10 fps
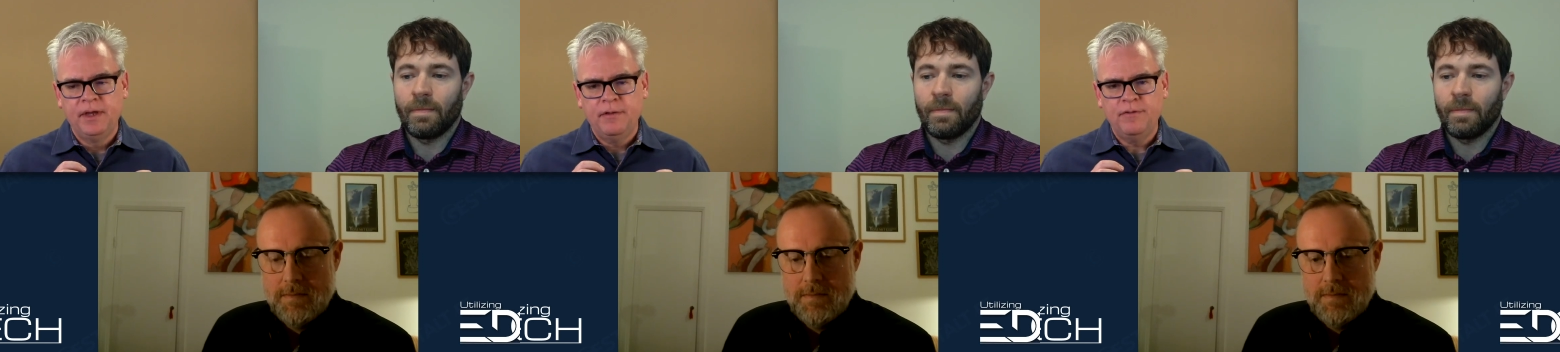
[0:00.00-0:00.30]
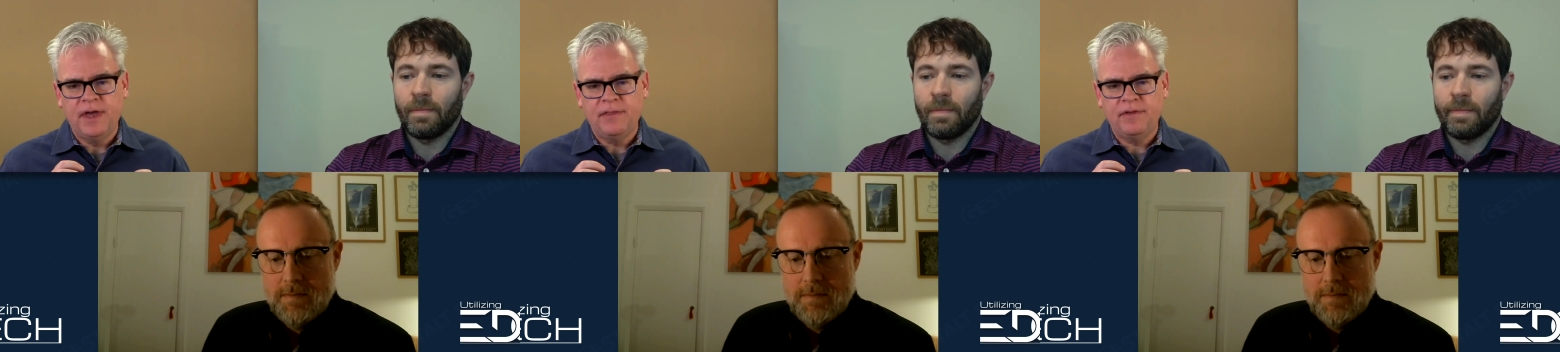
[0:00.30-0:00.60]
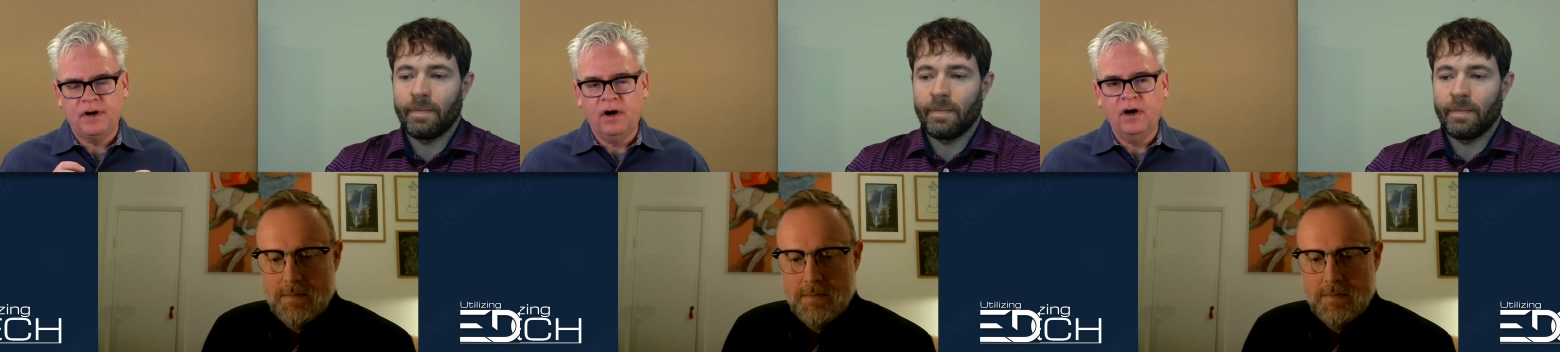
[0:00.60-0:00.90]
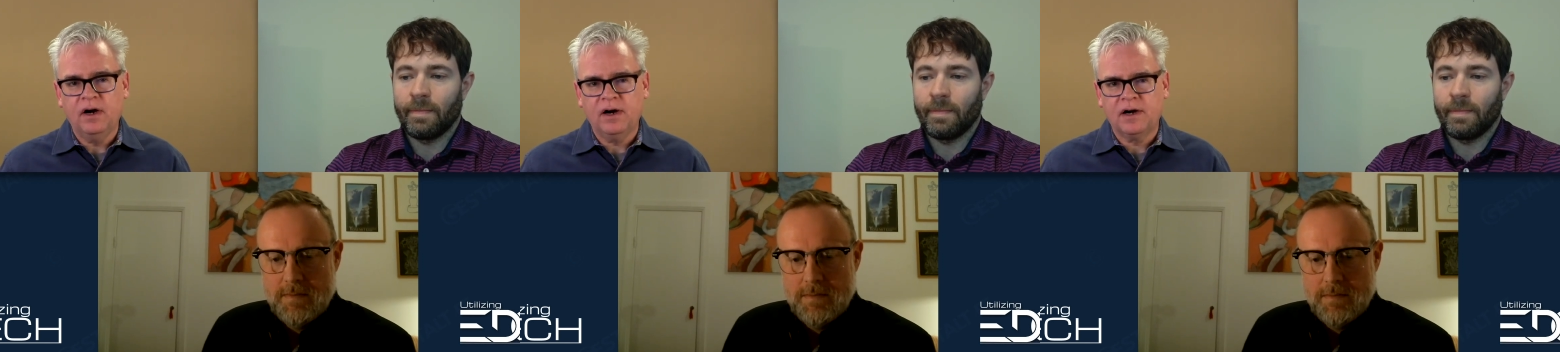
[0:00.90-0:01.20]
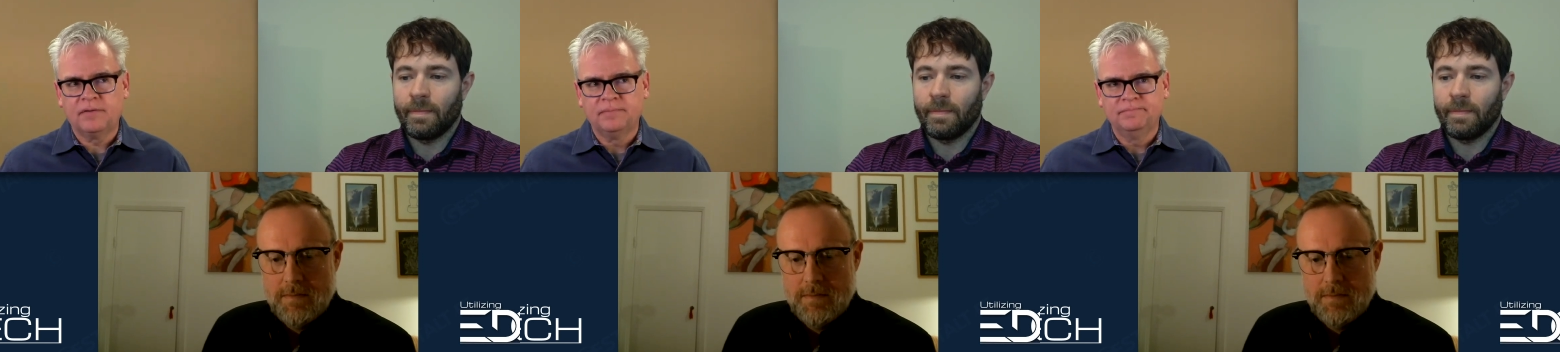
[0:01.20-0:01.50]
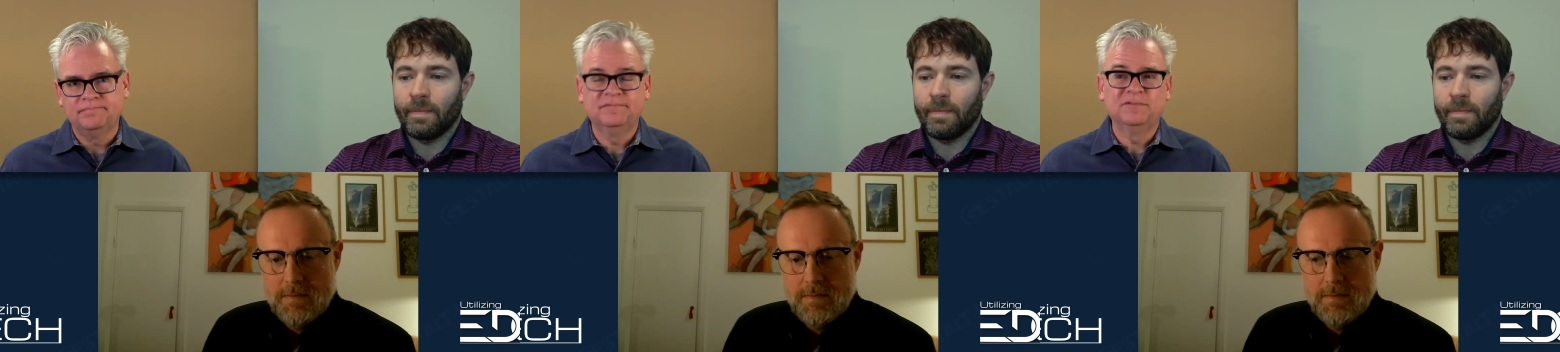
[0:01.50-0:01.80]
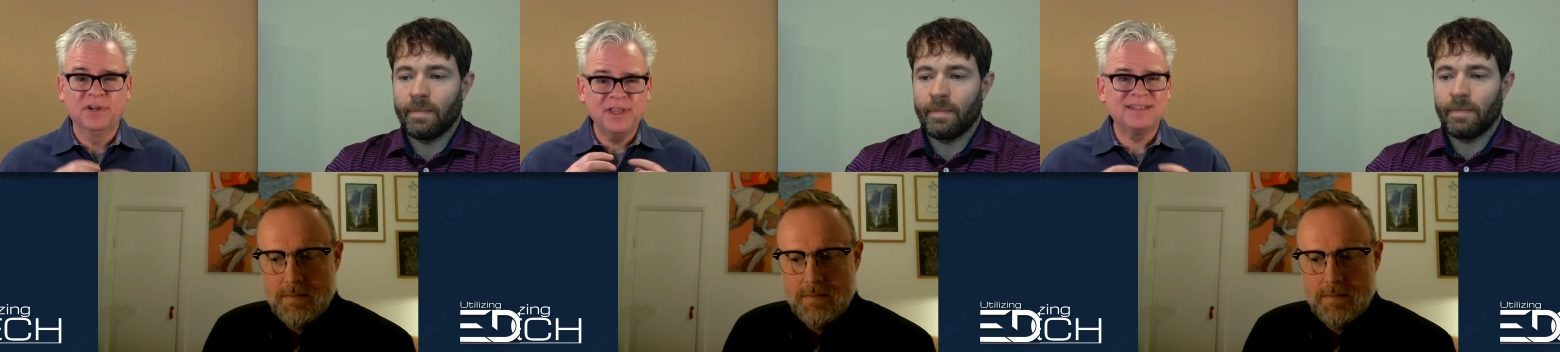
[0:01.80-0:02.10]
Speaker 1: that there are
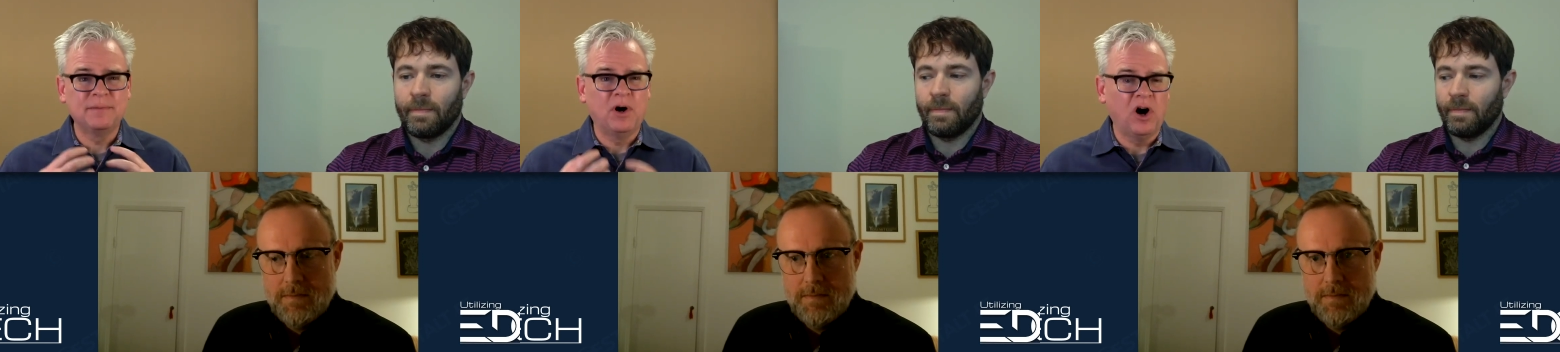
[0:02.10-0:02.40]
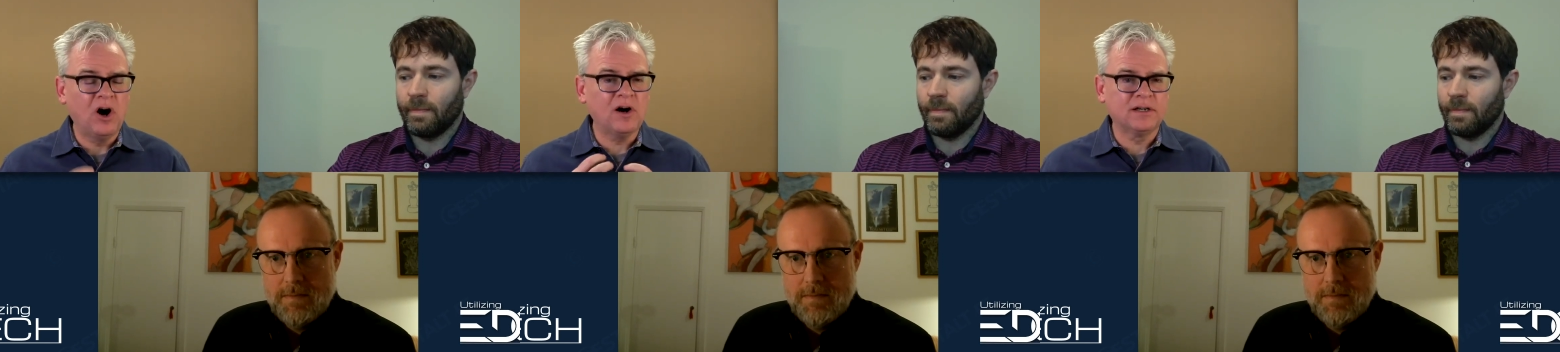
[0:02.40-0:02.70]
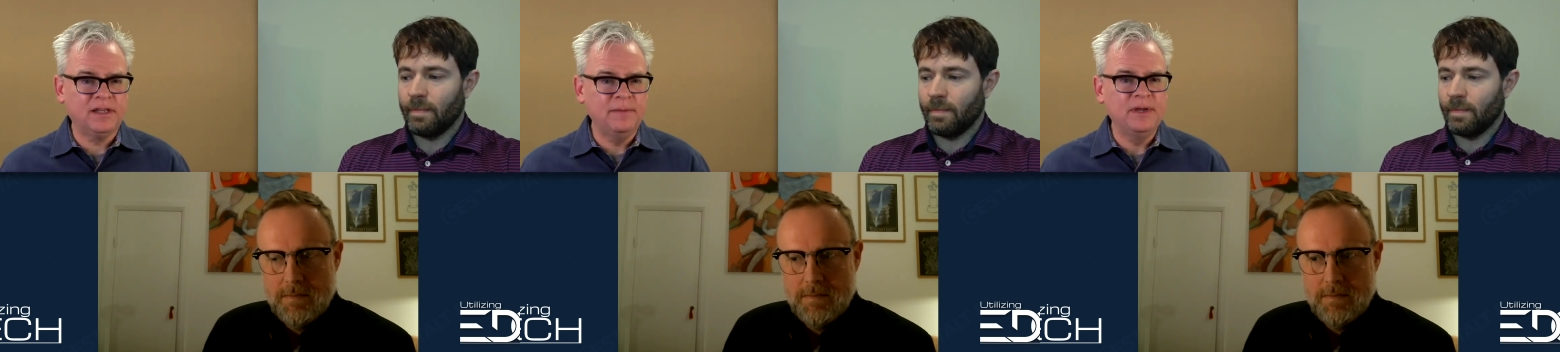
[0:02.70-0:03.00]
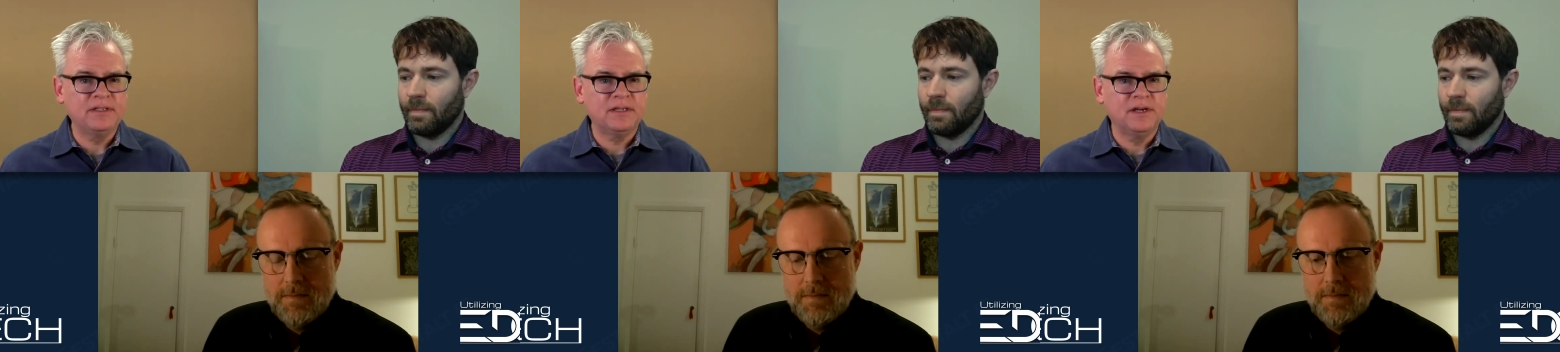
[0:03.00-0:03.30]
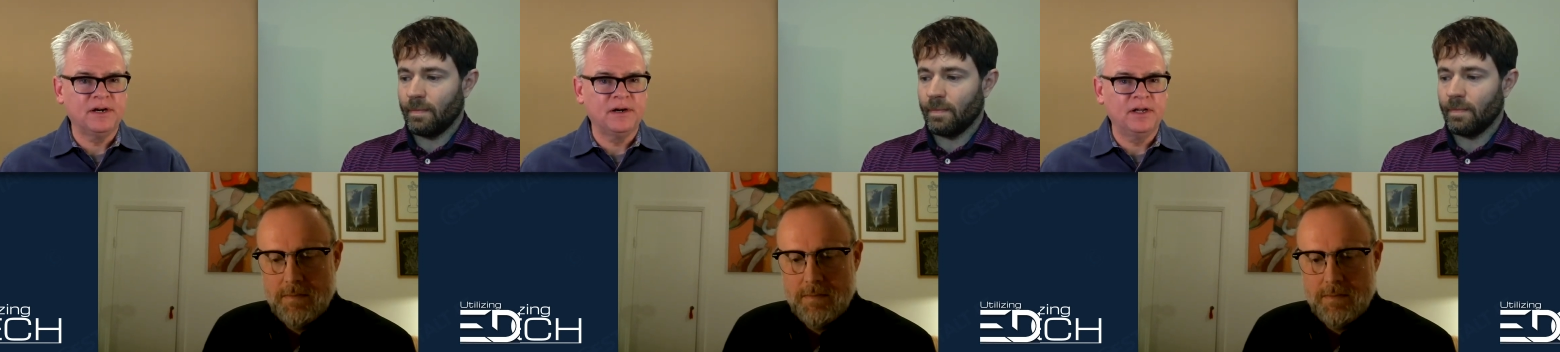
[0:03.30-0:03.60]
really some hard limits here,